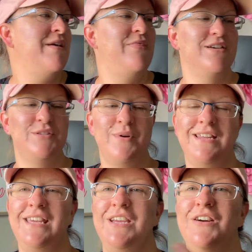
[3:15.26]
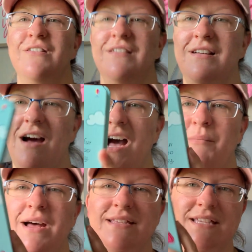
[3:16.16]
This one here,
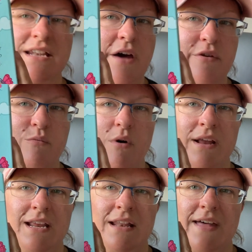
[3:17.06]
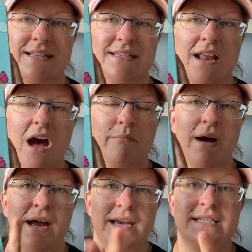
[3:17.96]
it's another one, and that's not
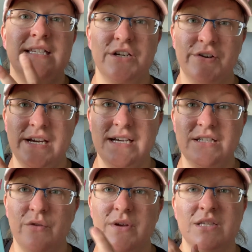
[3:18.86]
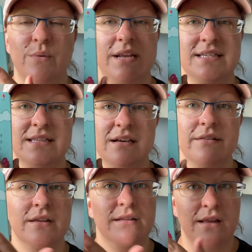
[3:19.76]
my series. So this one is
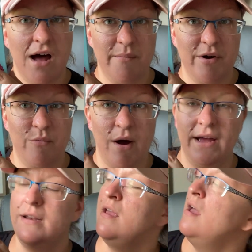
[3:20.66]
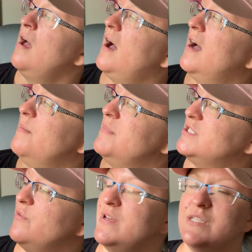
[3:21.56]
the llama one.
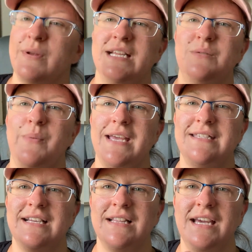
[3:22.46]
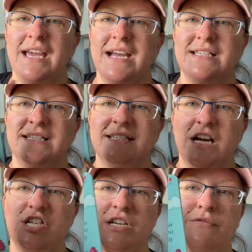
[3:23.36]
So this one, it's a
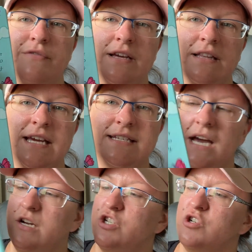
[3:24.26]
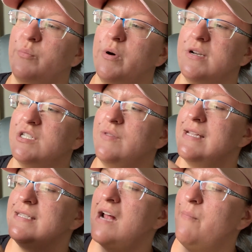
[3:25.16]
touchy-feely texture book. So
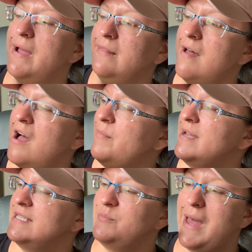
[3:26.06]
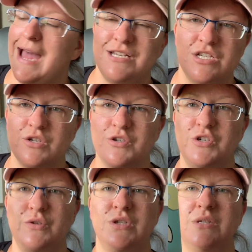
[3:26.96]
that's Not My Llama. Its patches are
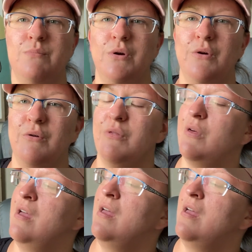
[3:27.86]
too smooth.